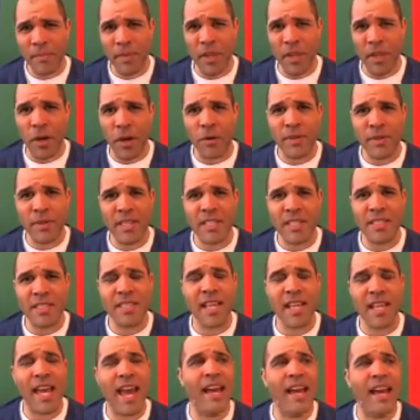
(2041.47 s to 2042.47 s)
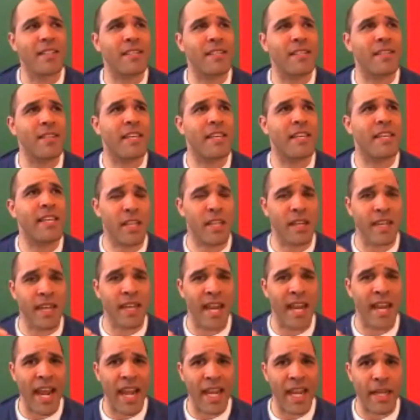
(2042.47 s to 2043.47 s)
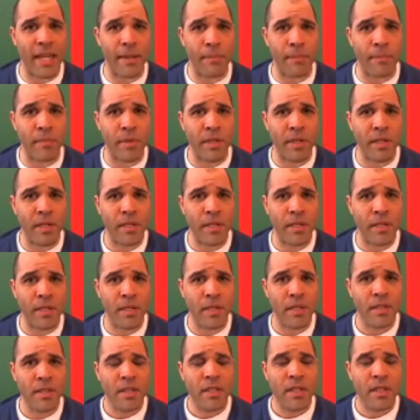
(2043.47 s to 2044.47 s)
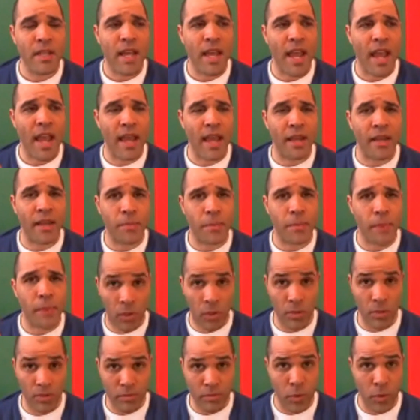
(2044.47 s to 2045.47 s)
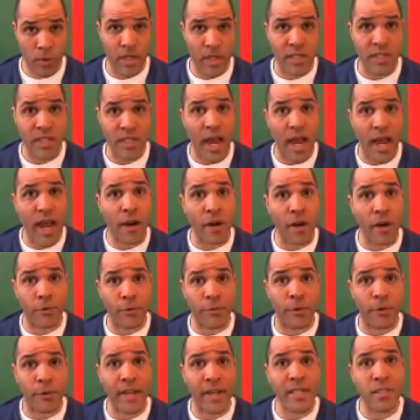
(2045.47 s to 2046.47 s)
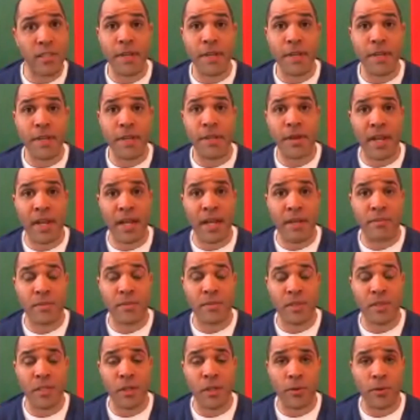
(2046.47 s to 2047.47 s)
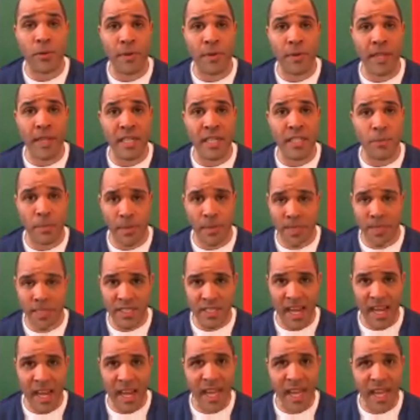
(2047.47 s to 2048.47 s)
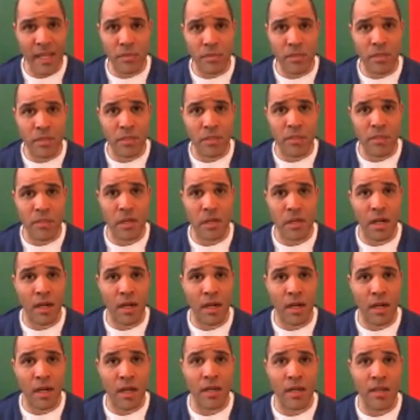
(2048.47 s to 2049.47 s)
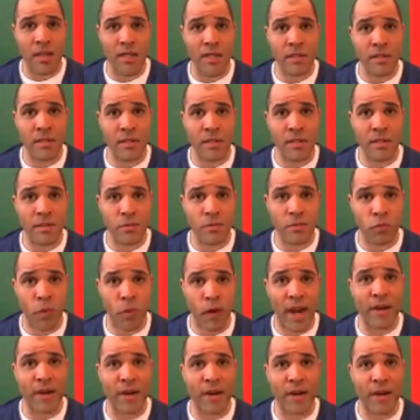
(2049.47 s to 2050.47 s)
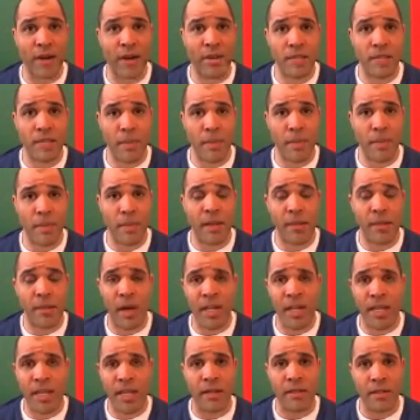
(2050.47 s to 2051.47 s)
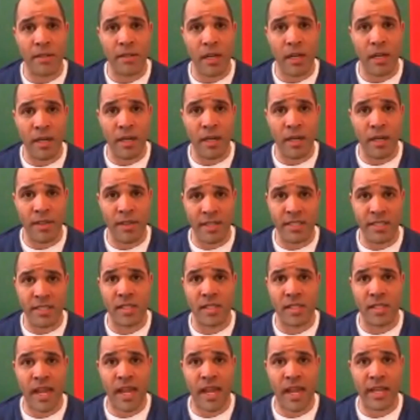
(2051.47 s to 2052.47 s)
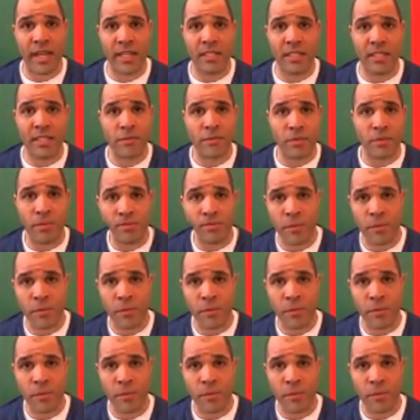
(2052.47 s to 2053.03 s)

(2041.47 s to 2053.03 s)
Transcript: thing about him, though, is that he's a name, and people who are diehard fans of video games know who he is, but his games uh, rarely make money uh, these days.